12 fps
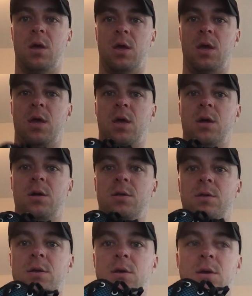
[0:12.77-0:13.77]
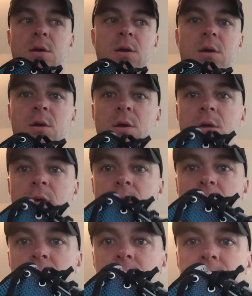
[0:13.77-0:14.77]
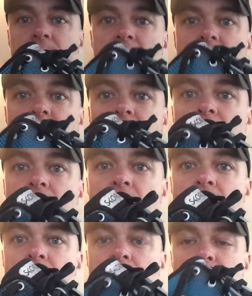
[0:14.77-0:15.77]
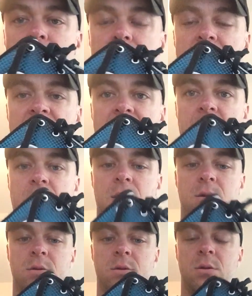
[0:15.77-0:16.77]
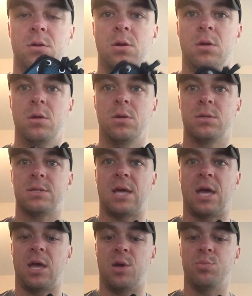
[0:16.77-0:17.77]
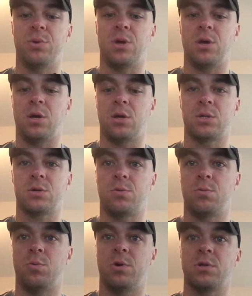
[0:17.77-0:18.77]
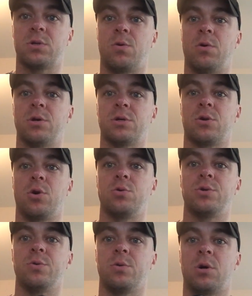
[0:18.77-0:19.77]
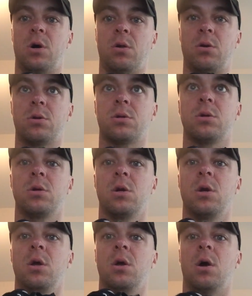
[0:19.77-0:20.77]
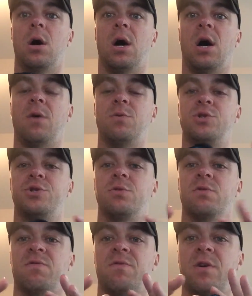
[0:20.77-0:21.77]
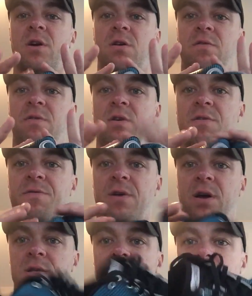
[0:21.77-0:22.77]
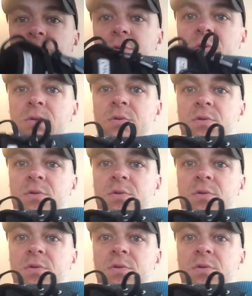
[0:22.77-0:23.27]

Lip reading: and the cyan and black, cyan being one of SKORA's go-to colors. This shoe is very flexible,